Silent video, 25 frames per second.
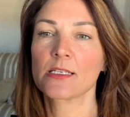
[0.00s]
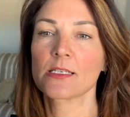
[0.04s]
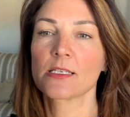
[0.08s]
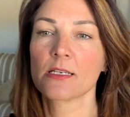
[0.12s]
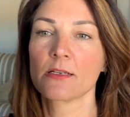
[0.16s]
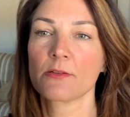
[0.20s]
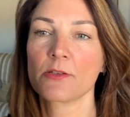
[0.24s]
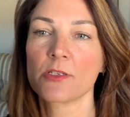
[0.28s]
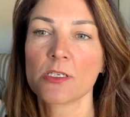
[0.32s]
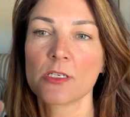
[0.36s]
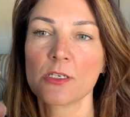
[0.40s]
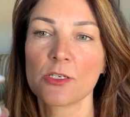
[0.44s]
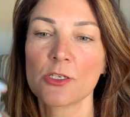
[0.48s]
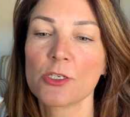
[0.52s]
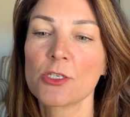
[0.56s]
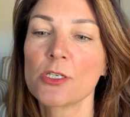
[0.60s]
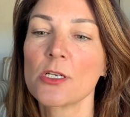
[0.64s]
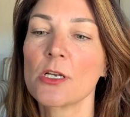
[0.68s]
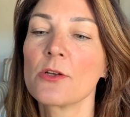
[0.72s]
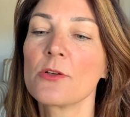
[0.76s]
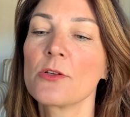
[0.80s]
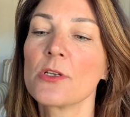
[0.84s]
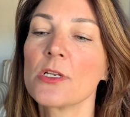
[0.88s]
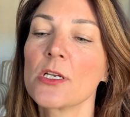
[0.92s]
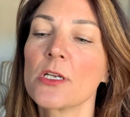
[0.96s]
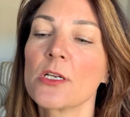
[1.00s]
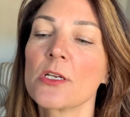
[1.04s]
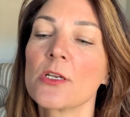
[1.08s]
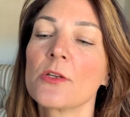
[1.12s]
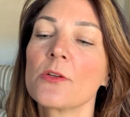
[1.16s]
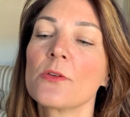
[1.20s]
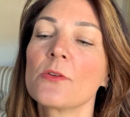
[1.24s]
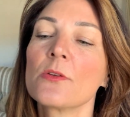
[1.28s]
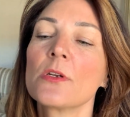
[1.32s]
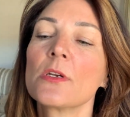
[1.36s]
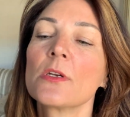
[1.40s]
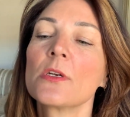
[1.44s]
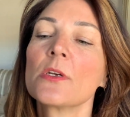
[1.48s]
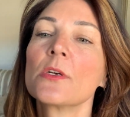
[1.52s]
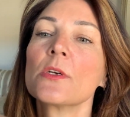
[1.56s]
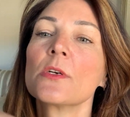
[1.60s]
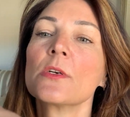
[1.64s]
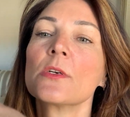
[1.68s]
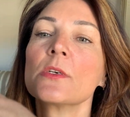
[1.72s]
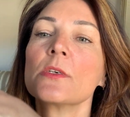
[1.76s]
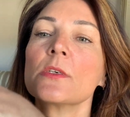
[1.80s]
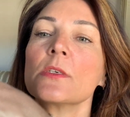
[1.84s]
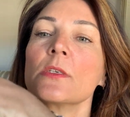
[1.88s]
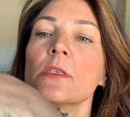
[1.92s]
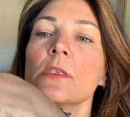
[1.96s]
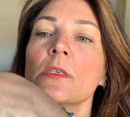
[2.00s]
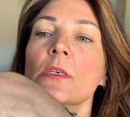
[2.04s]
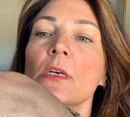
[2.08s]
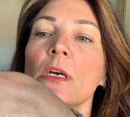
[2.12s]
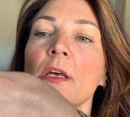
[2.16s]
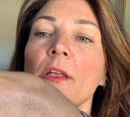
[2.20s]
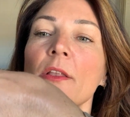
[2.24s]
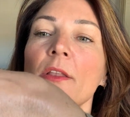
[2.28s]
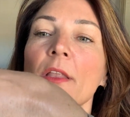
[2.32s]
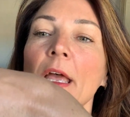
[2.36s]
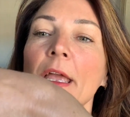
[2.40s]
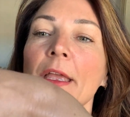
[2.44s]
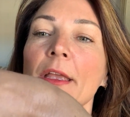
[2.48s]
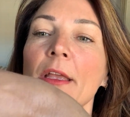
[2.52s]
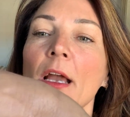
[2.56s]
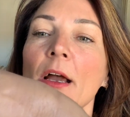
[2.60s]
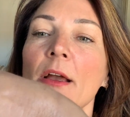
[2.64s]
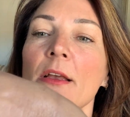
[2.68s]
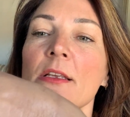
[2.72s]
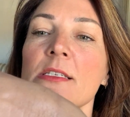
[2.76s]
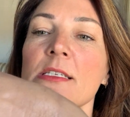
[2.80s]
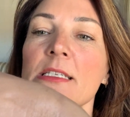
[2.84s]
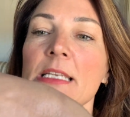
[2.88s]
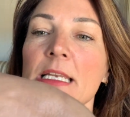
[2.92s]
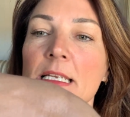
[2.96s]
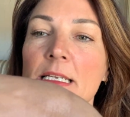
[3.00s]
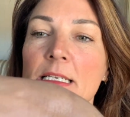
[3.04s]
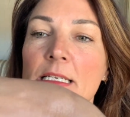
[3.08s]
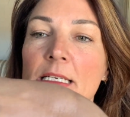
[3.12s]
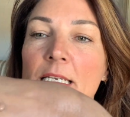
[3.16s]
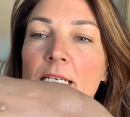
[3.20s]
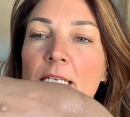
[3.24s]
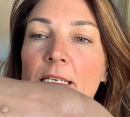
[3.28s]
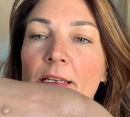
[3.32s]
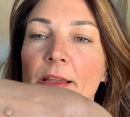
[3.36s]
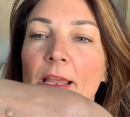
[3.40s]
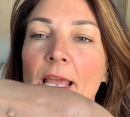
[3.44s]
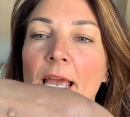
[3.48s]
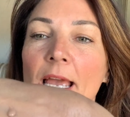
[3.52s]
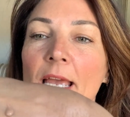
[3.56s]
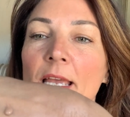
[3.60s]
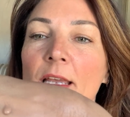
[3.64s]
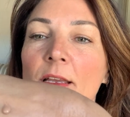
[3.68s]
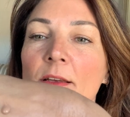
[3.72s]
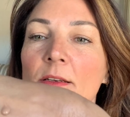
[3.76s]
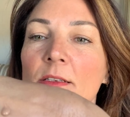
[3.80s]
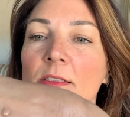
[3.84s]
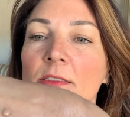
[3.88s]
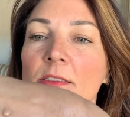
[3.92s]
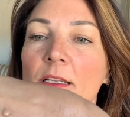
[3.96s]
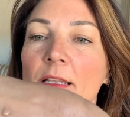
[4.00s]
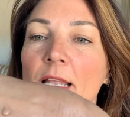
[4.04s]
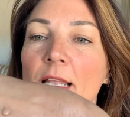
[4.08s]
I'm just going to show you. There you go. It's tinted, okay? So